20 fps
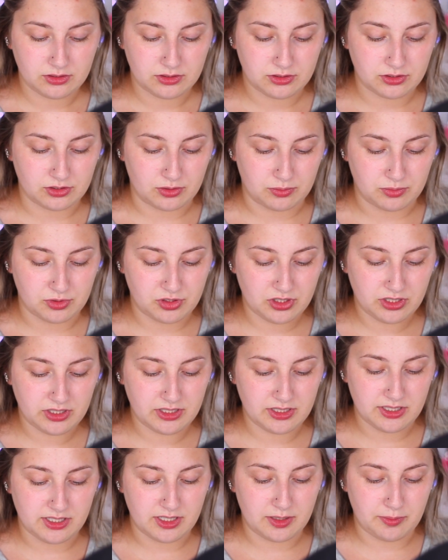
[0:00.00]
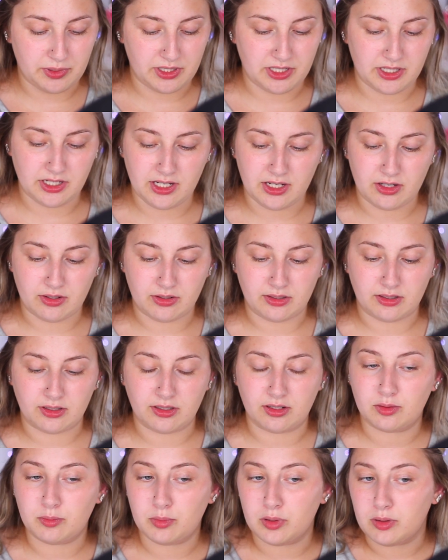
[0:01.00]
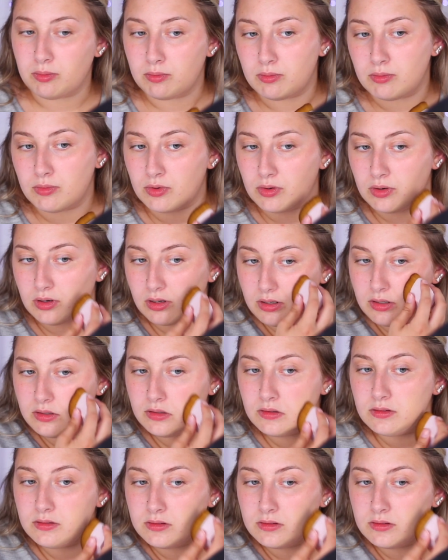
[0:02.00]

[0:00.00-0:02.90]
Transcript: So I'm just gonna dip in here a little bit more.